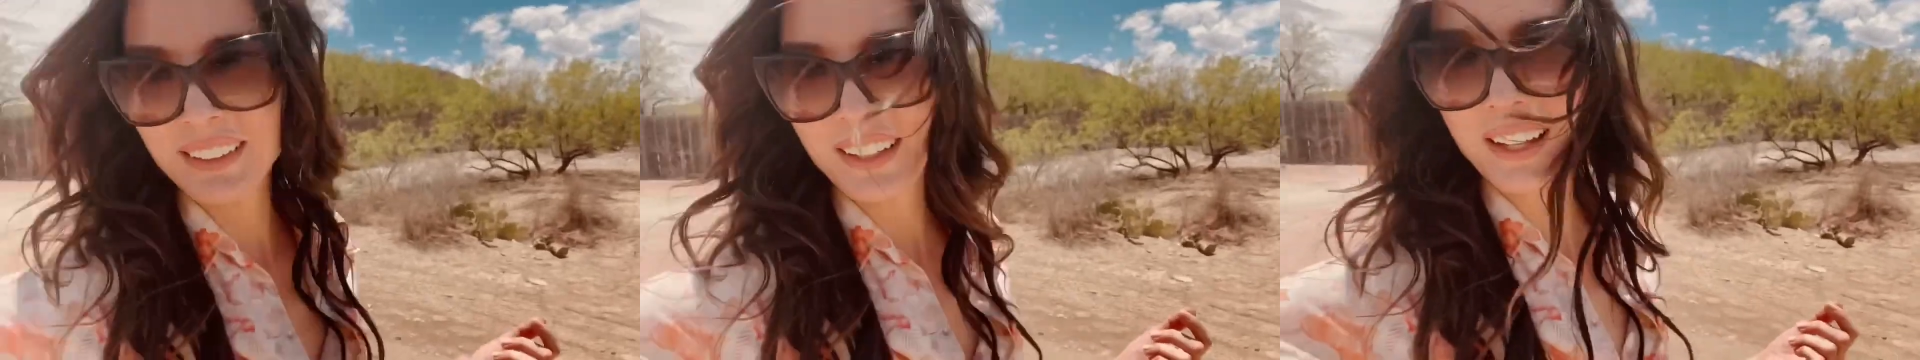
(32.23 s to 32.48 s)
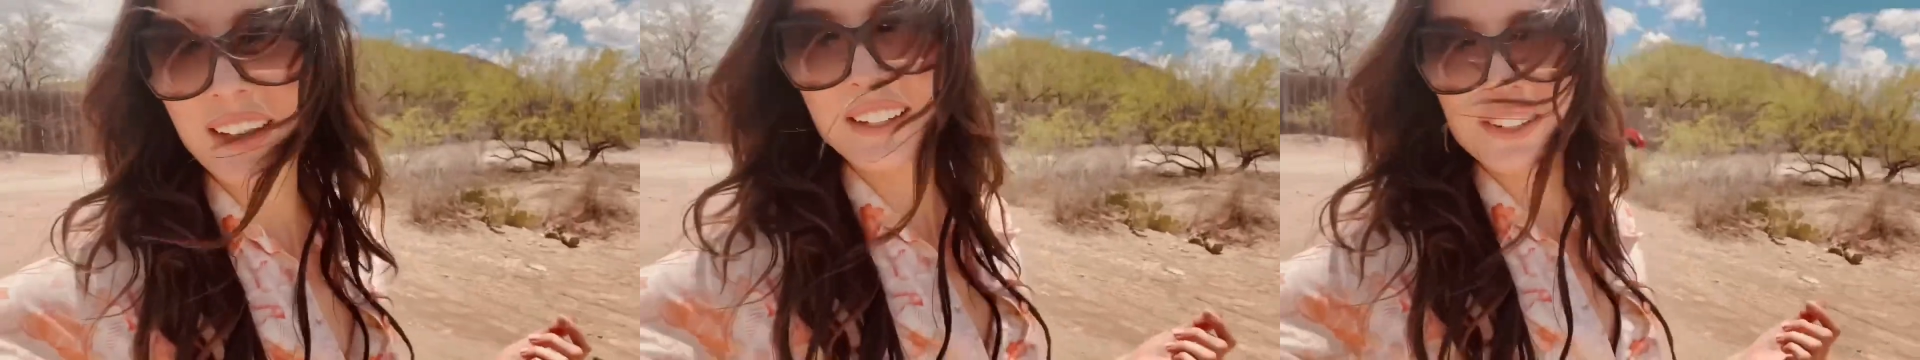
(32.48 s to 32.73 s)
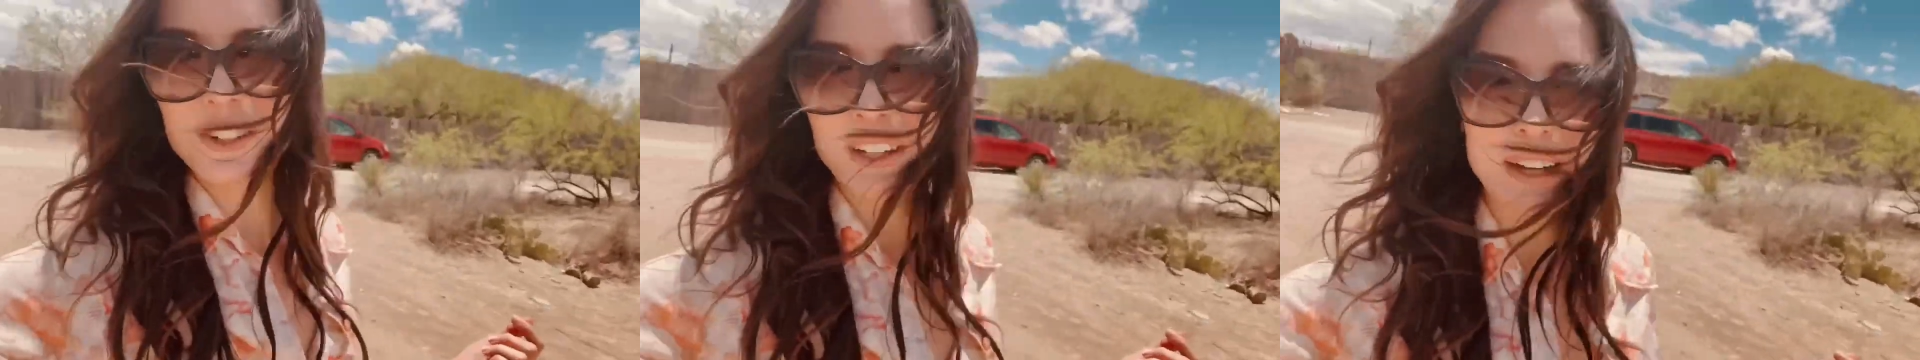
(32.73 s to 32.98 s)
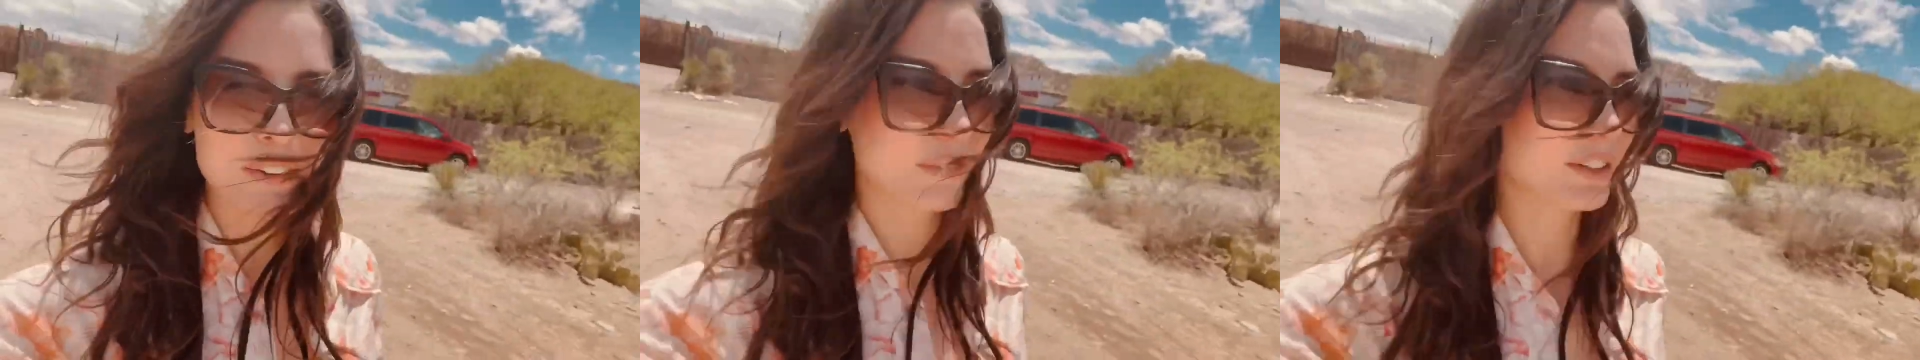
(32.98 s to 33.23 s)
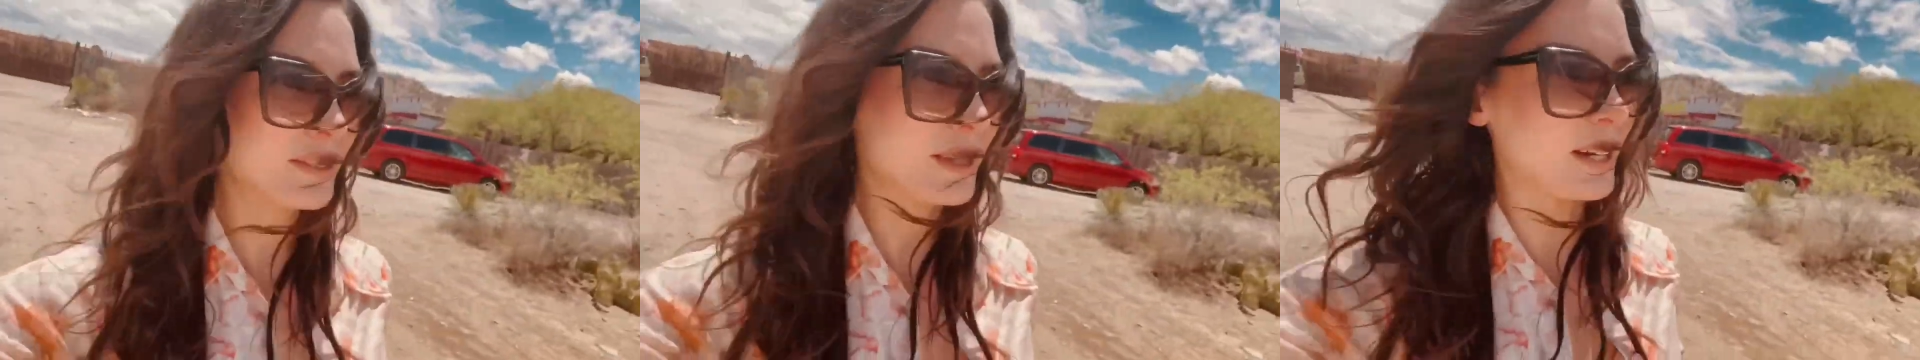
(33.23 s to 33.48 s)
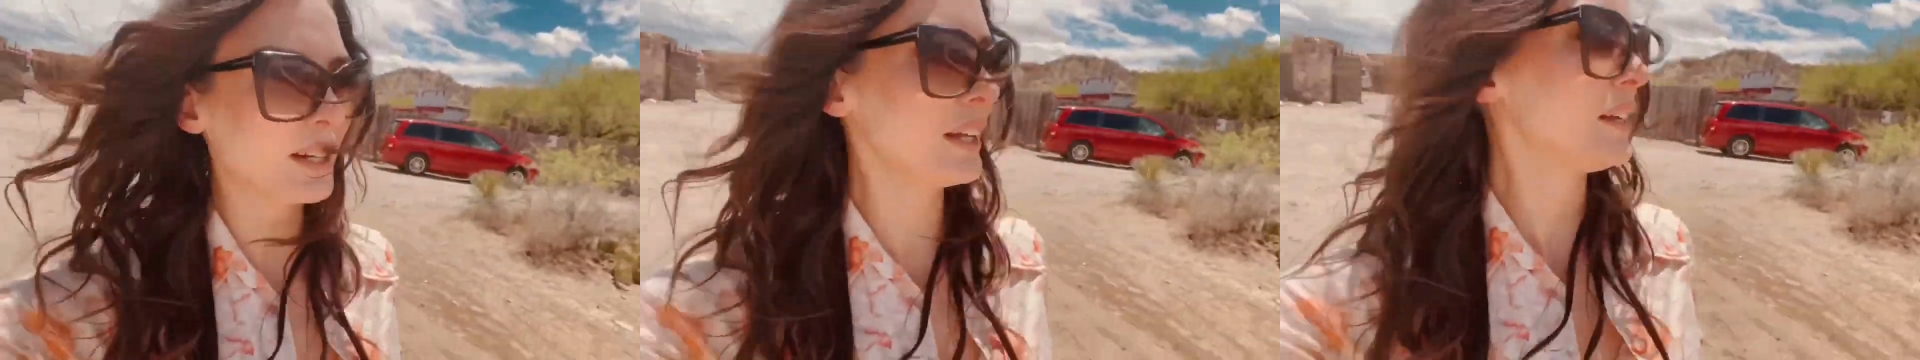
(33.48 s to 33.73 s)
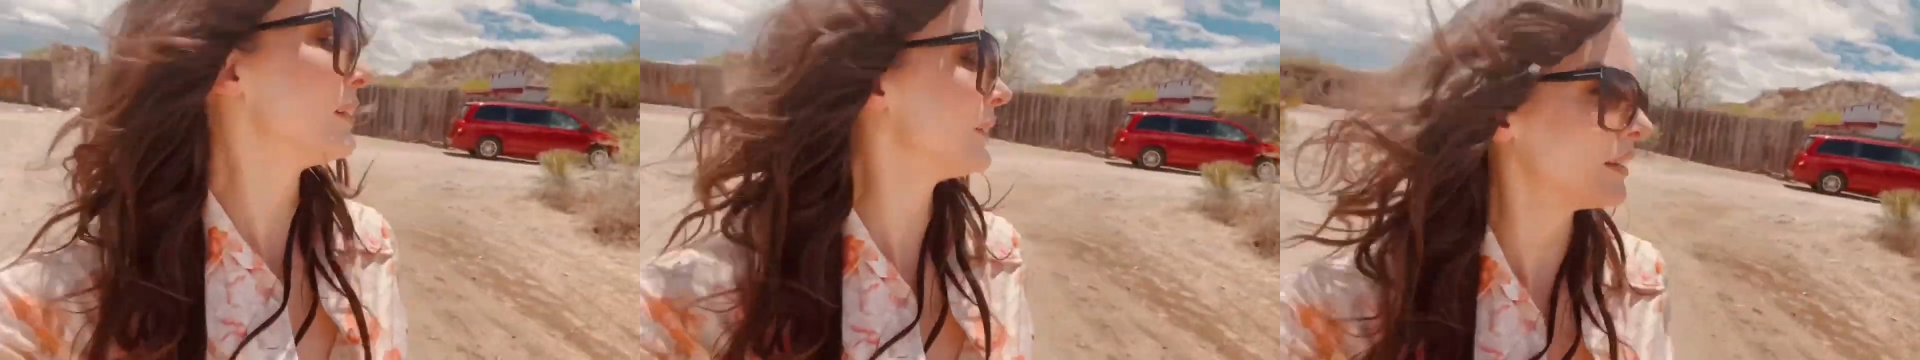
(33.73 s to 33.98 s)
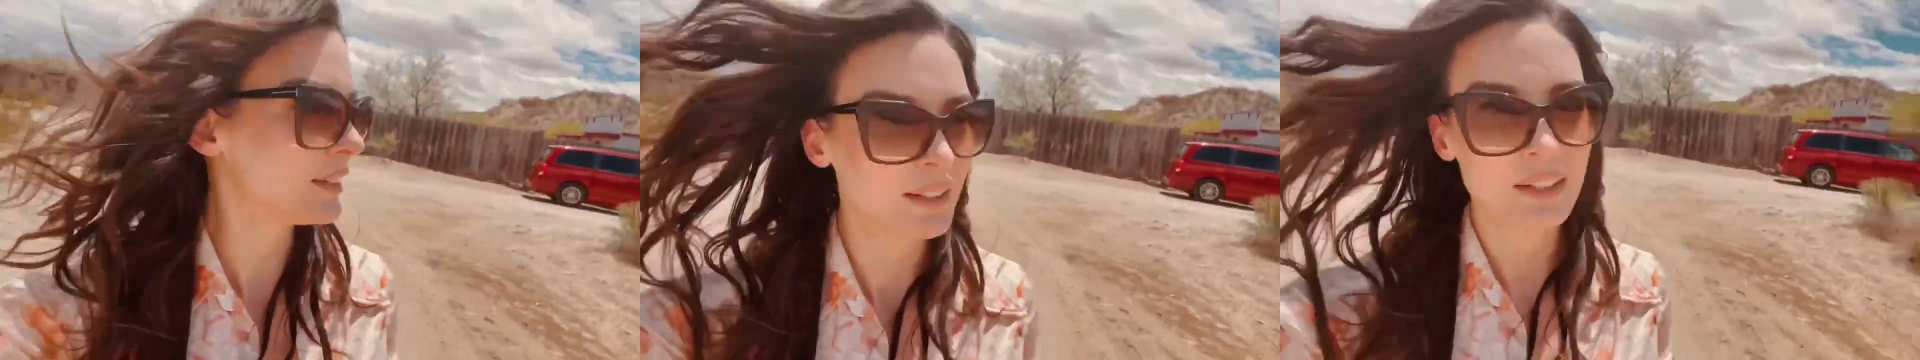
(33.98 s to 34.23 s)
and chill out for a second,
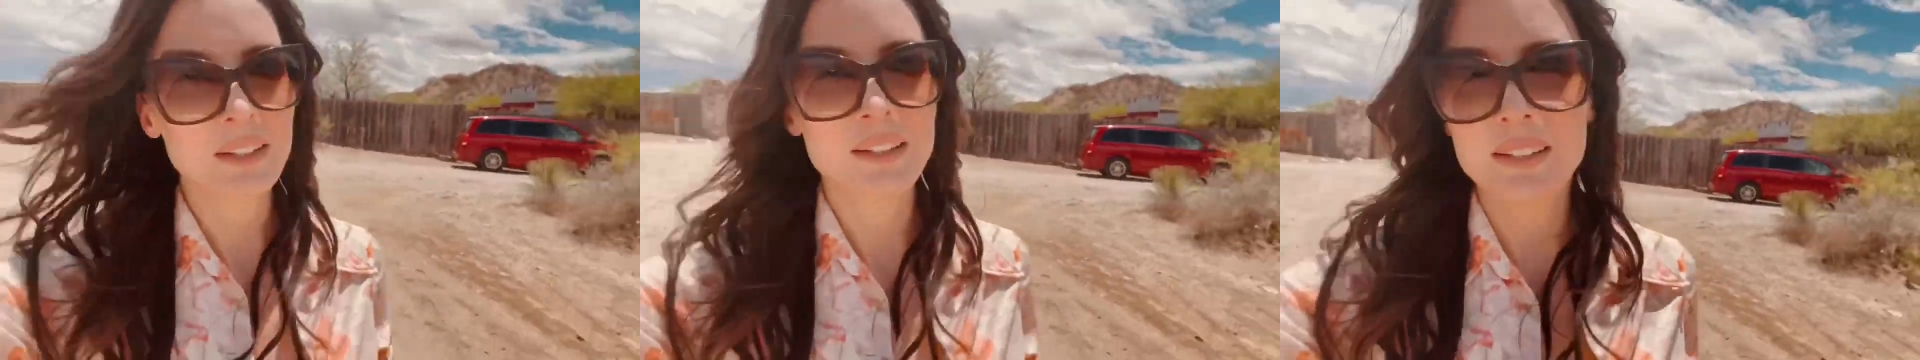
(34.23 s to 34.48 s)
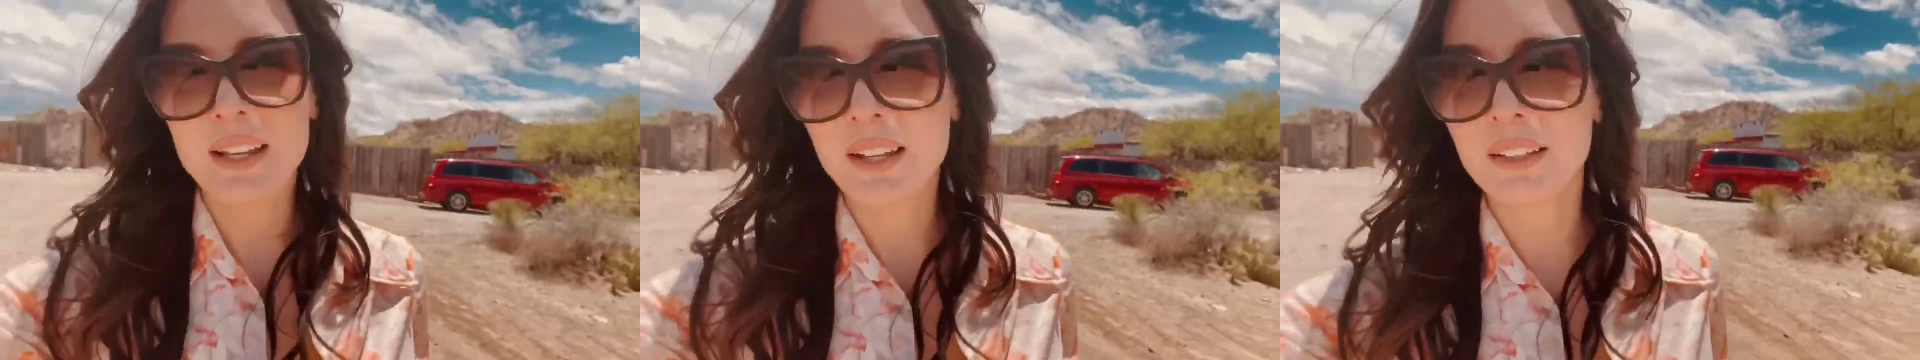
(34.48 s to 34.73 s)
take a